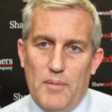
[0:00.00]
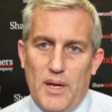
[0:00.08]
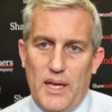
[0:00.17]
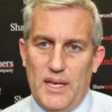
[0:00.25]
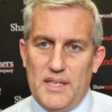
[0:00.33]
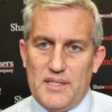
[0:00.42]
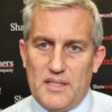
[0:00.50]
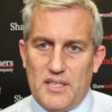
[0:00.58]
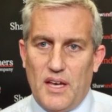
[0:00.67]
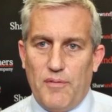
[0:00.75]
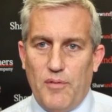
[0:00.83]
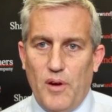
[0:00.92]
It is a
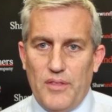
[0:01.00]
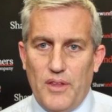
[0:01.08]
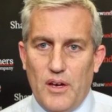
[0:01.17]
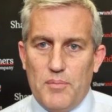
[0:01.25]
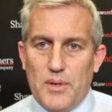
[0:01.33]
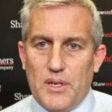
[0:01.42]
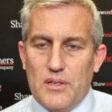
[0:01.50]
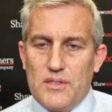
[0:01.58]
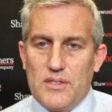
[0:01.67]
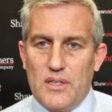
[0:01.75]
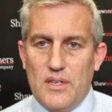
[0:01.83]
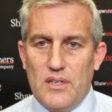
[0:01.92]
tough one though,
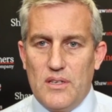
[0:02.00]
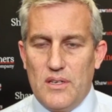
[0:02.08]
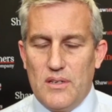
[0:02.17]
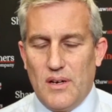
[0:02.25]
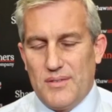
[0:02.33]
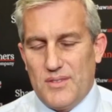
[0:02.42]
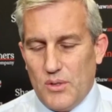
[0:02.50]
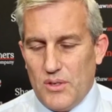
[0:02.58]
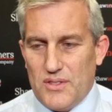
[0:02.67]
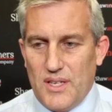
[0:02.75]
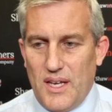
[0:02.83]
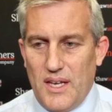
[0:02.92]
because I sort
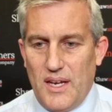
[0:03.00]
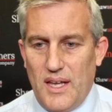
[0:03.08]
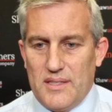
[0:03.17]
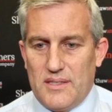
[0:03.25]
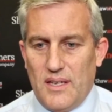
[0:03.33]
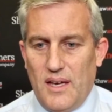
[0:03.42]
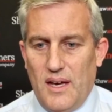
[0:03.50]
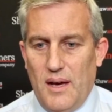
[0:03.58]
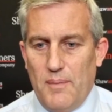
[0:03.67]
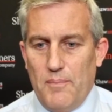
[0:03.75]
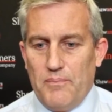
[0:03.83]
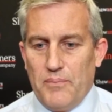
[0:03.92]
of see it as,
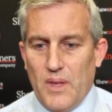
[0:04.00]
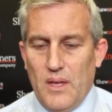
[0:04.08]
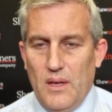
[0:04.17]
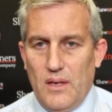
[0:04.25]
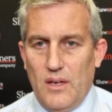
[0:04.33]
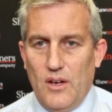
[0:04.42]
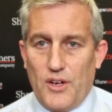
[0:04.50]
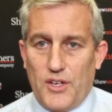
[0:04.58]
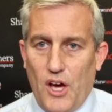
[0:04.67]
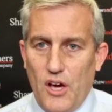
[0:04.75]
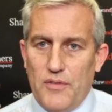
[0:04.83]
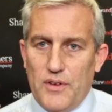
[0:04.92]

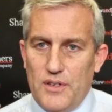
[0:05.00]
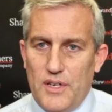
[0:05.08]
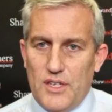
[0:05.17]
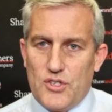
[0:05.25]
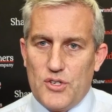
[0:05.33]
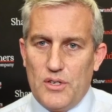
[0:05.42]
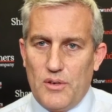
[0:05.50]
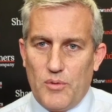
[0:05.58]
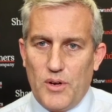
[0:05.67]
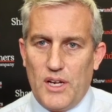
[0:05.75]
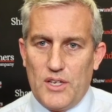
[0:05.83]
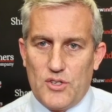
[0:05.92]
COVID, it shouldn't have
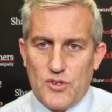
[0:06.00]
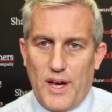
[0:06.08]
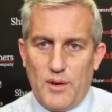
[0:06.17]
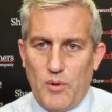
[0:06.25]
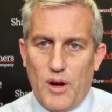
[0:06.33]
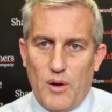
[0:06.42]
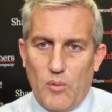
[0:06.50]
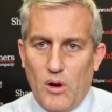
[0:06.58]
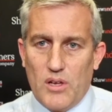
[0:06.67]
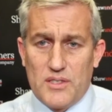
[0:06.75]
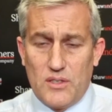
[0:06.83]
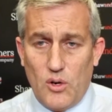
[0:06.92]
really traded where it
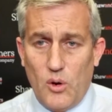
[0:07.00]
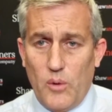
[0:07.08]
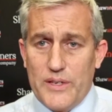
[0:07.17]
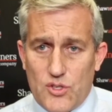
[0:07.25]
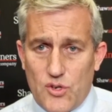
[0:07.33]
was, and it always